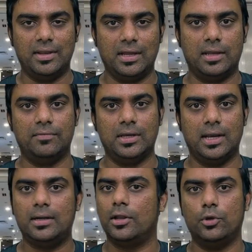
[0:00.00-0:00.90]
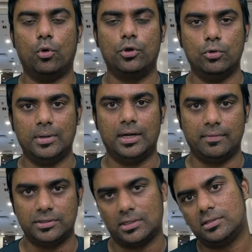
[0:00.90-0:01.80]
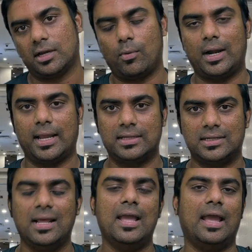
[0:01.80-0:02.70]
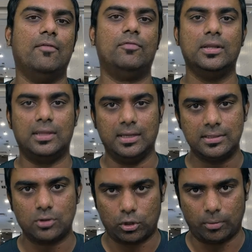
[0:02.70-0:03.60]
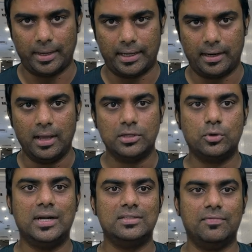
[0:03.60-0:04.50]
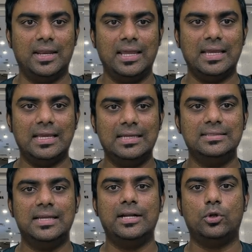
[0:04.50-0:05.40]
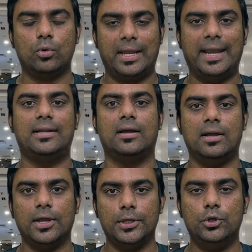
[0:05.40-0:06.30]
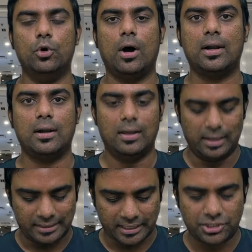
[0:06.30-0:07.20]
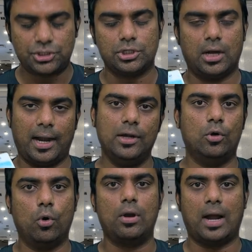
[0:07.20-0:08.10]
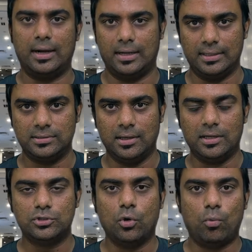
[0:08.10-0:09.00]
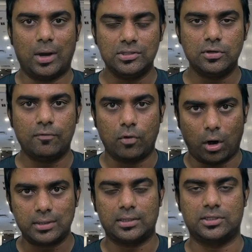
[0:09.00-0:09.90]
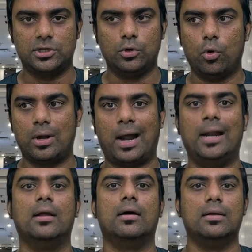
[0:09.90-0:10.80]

very convenient. No human intervention is required. Like I said, everything is automated, so it is very easy to get your touch and go card, guys. So once you've got a touch and go card,